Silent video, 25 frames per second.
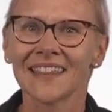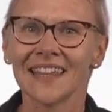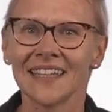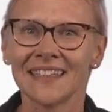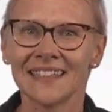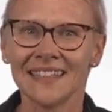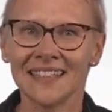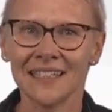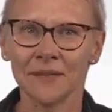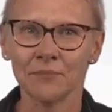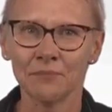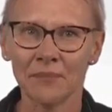that
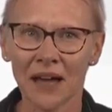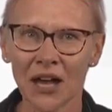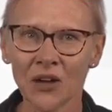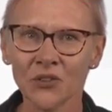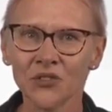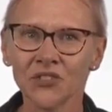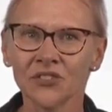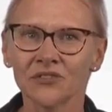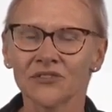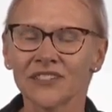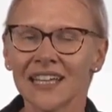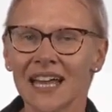the
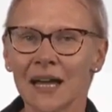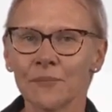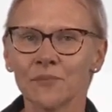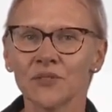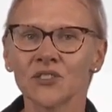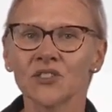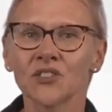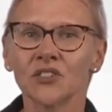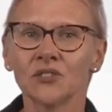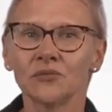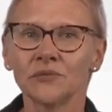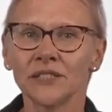amount of
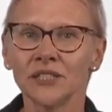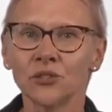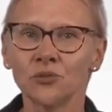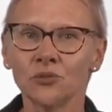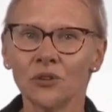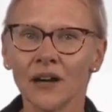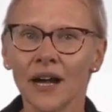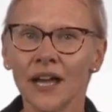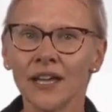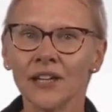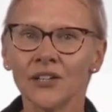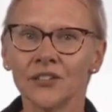capital
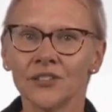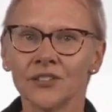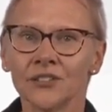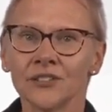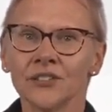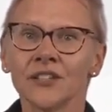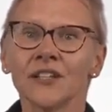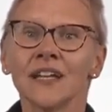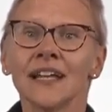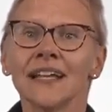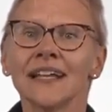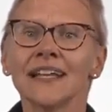
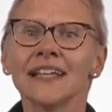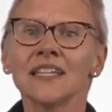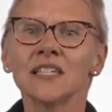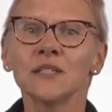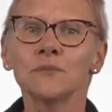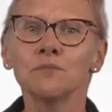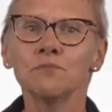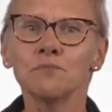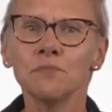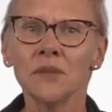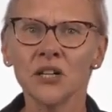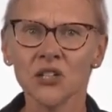required is
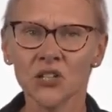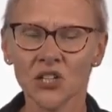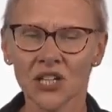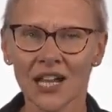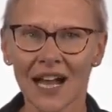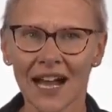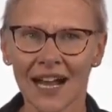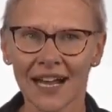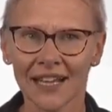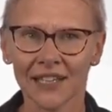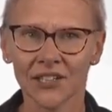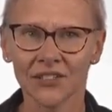much
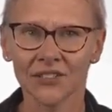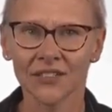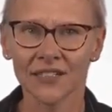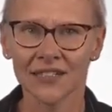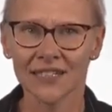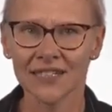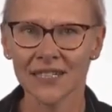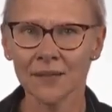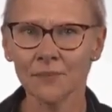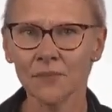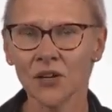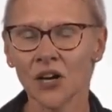higher at
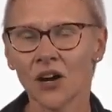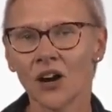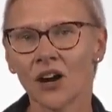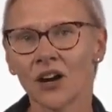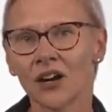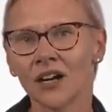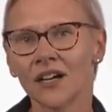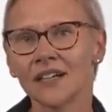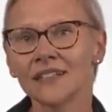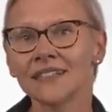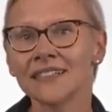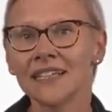
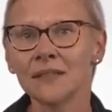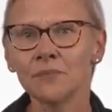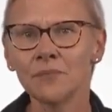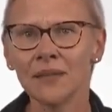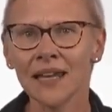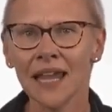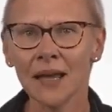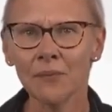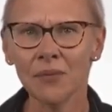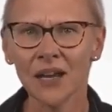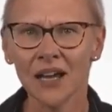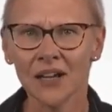Zipcar than
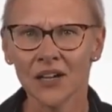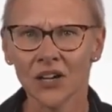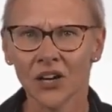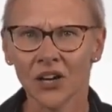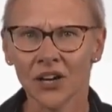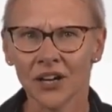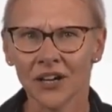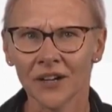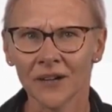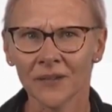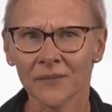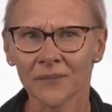
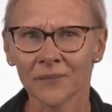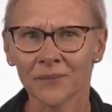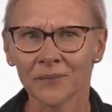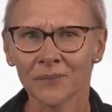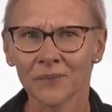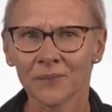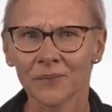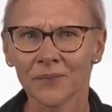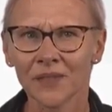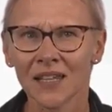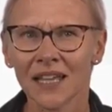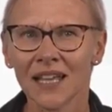BlaBlaCar.
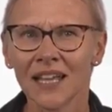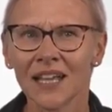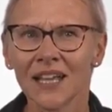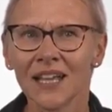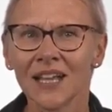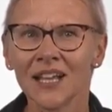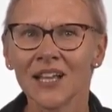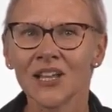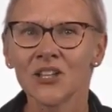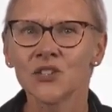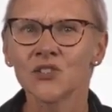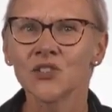
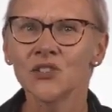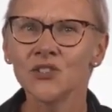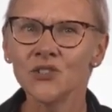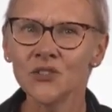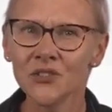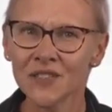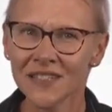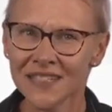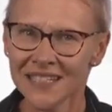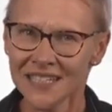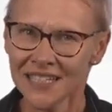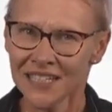So you
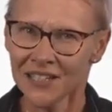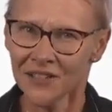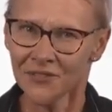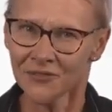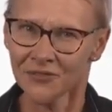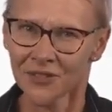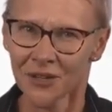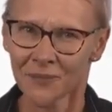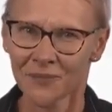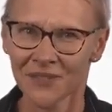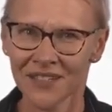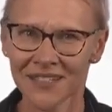see
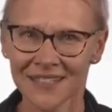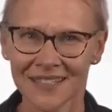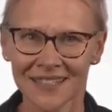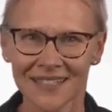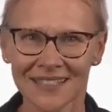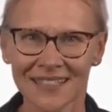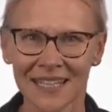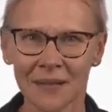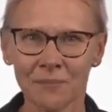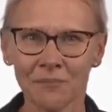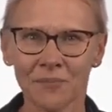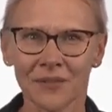from this
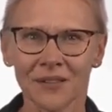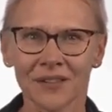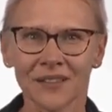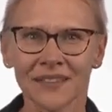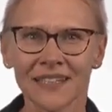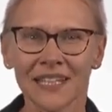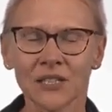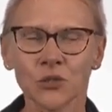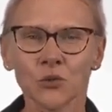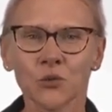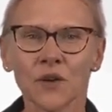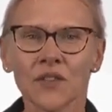example
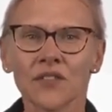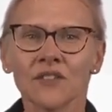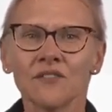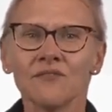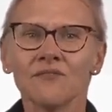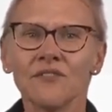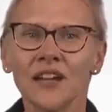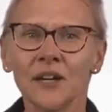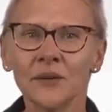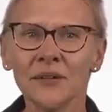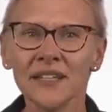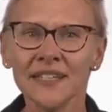that with a
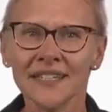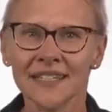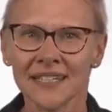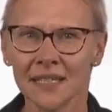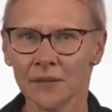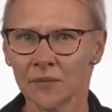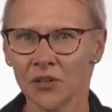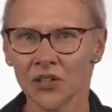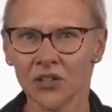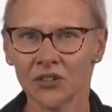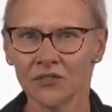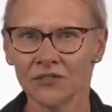very
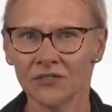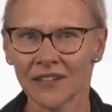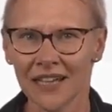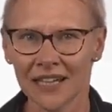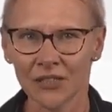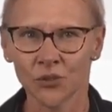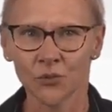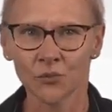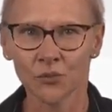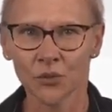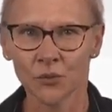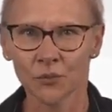similar
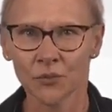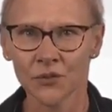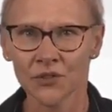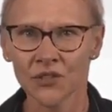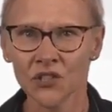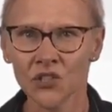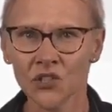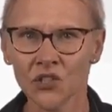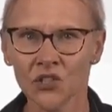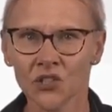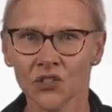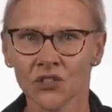value
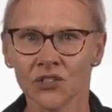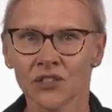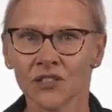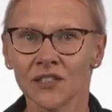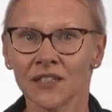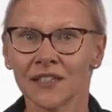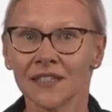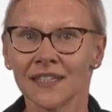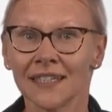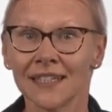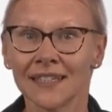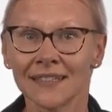proposition,
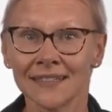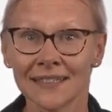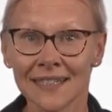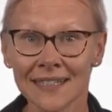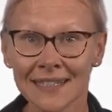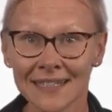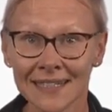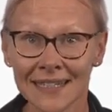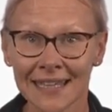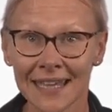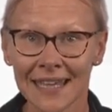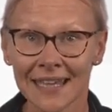in
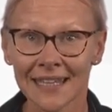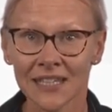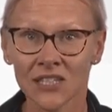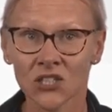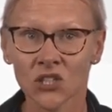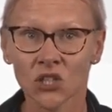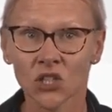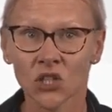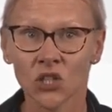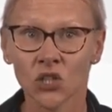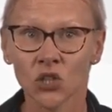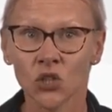this
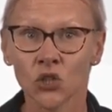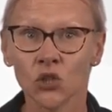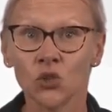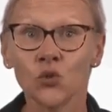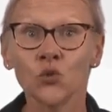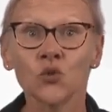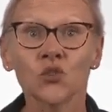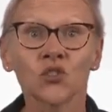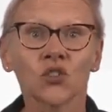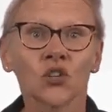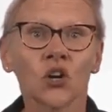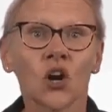case,
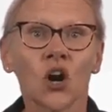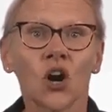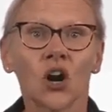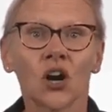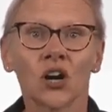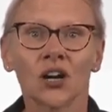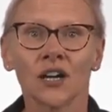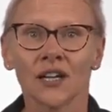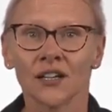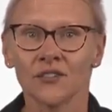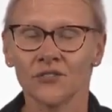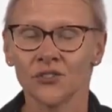use a
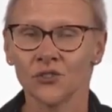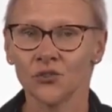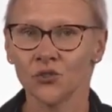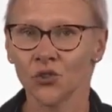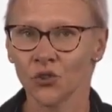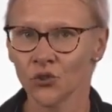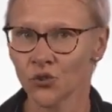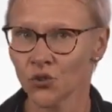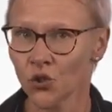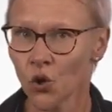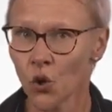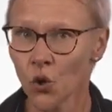car if you
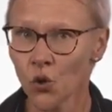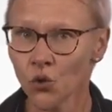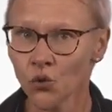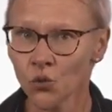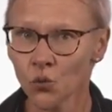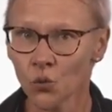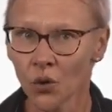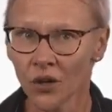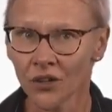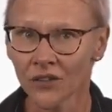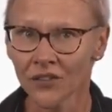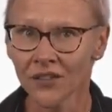don't
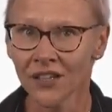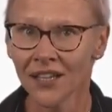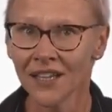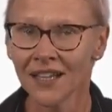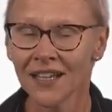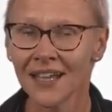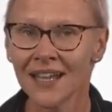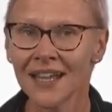own one,